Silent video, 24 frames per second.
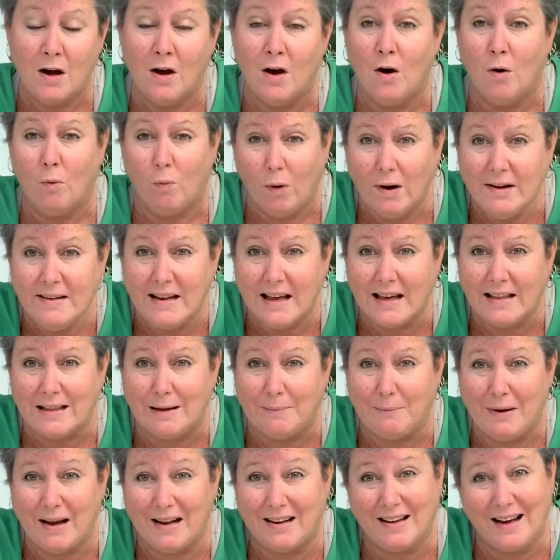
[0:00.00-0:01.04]
One day they
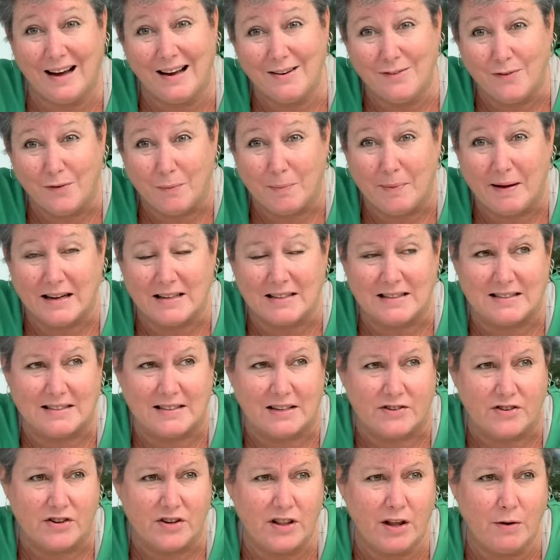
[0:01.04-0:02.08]
made kind of a bad
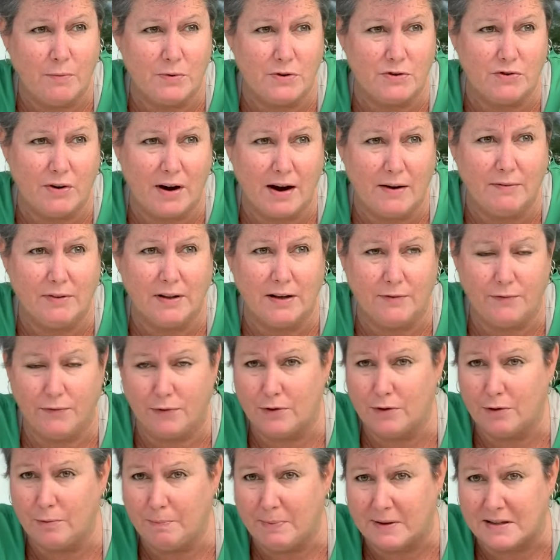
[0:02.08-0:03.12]
decision. They were traveling for
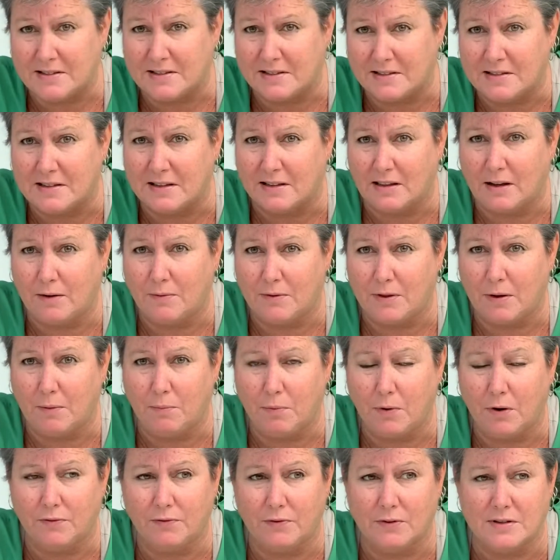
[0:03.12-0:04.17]
their business that they
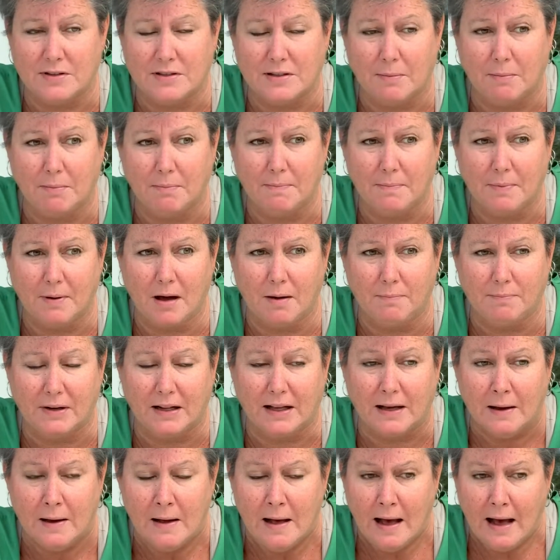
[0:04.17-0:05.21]
worked for the same
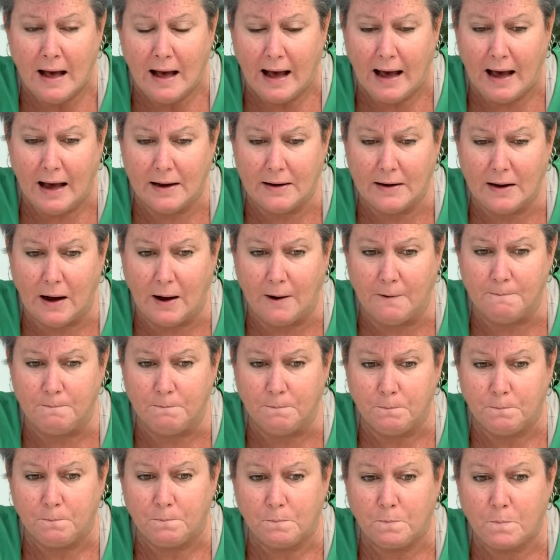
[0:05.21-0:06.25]
company,
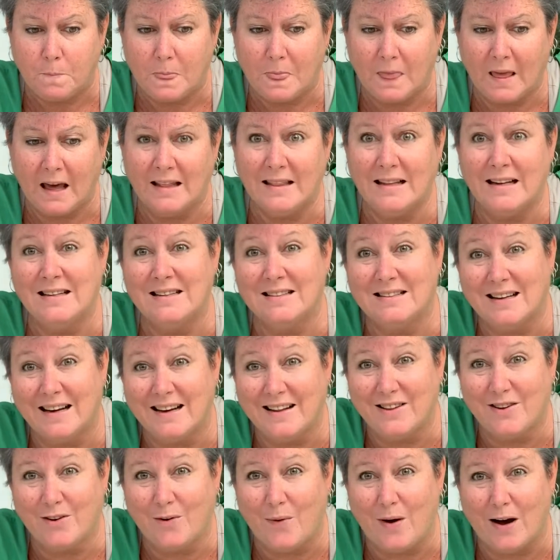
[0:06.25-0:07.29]
and they
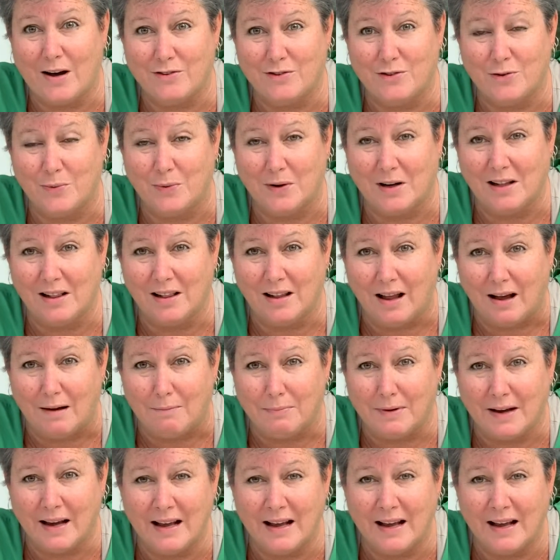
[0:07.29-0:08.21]
decided to go out to a club.